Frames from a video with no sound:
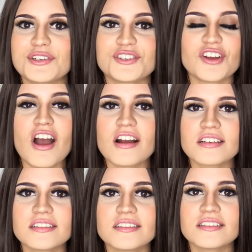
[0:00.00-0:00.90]
just
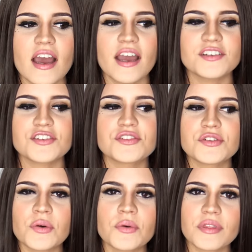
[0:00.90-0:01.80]
shocked. I just
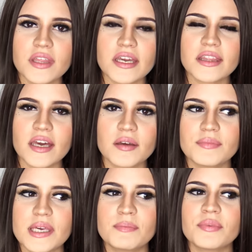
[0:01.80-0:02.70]
don't think that
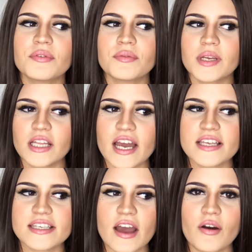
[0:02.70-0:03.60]
people
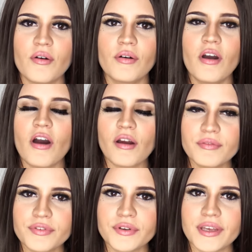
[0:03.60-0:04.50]
realize how
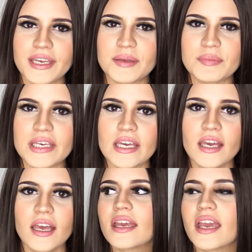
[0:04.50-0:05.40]
harmful it can be.
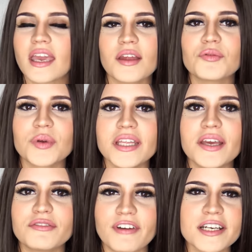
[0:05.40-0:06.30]
It can really
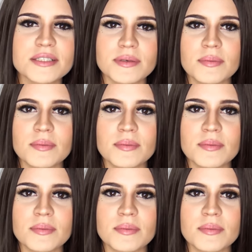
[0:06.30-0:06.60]
affect